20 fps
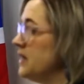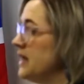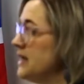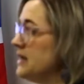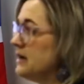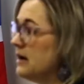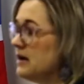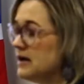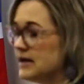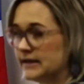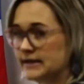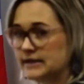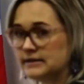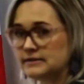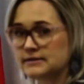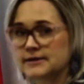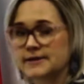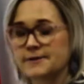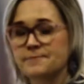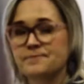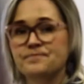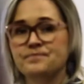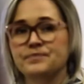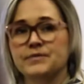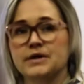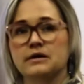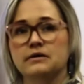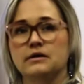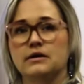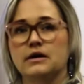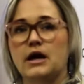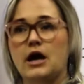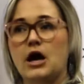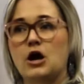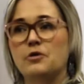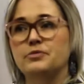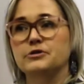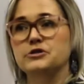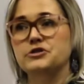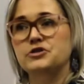They guide
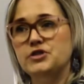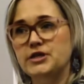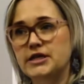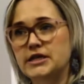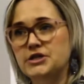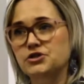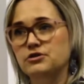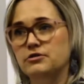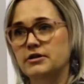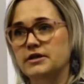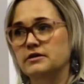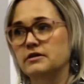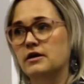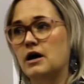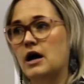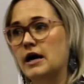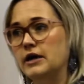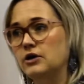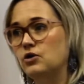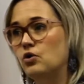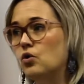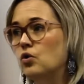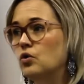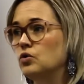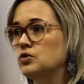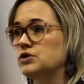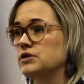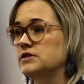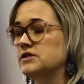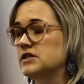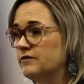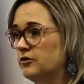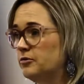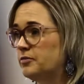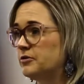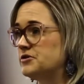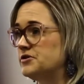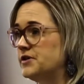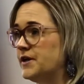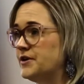how procedure in the High Court, civil
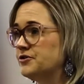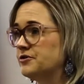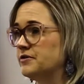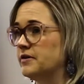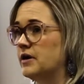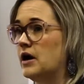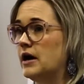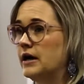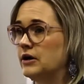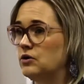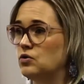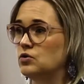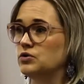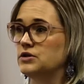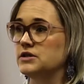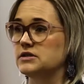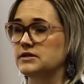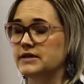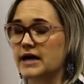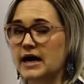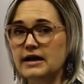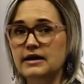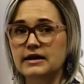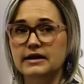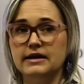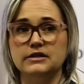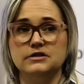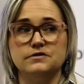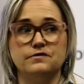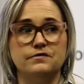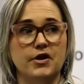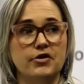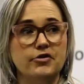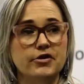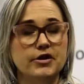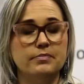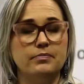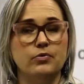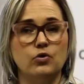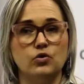procedure in the High Court is done, and it's
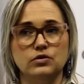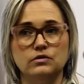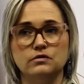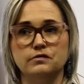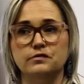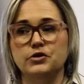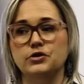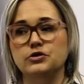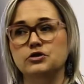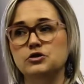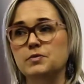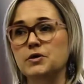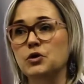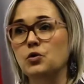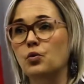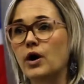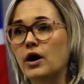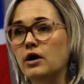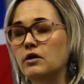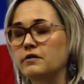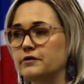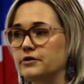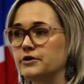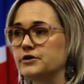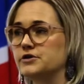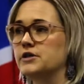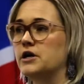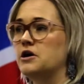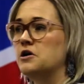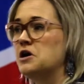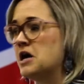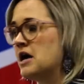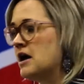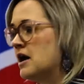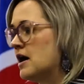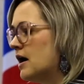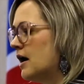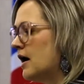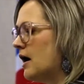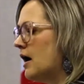very important for you to be well versed. Now,
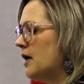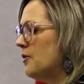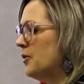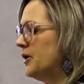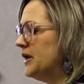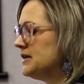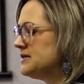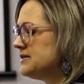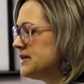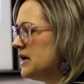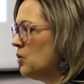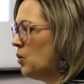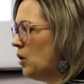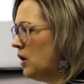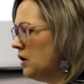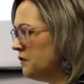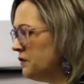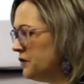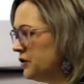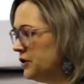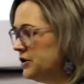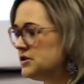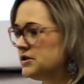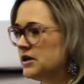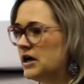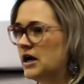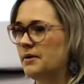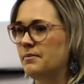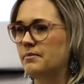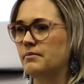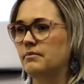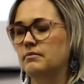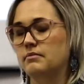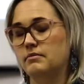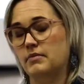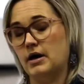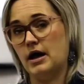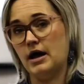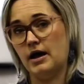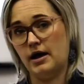when I say well versed, I'm
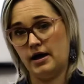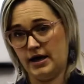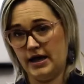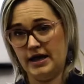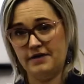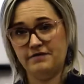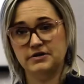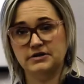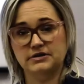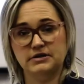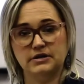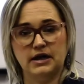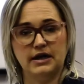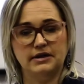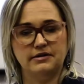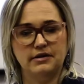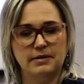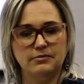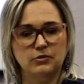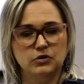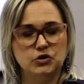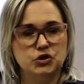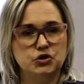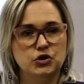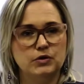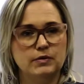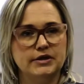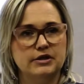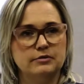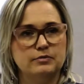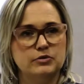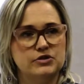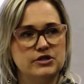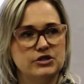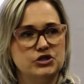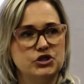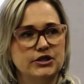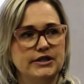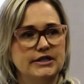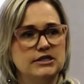not sure what the
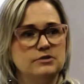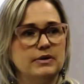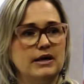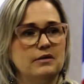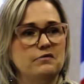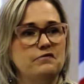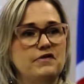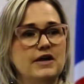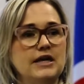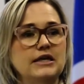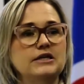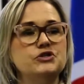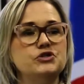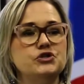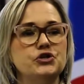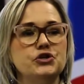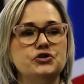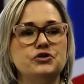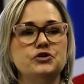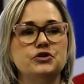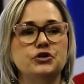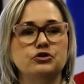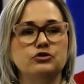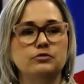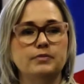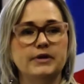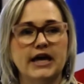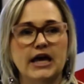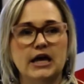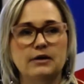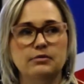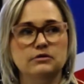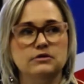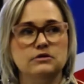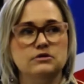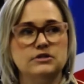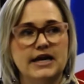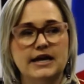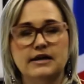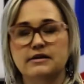position is, but I'm fairly certain you'll be able to
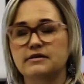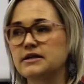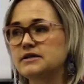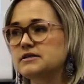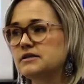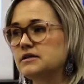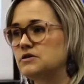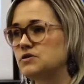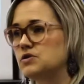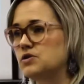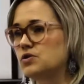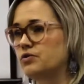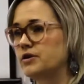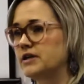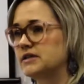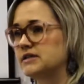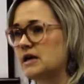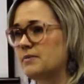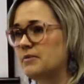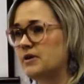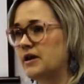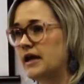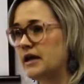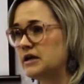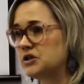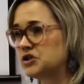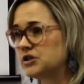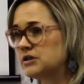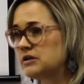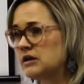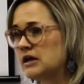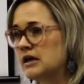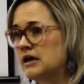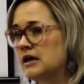take these into your examination,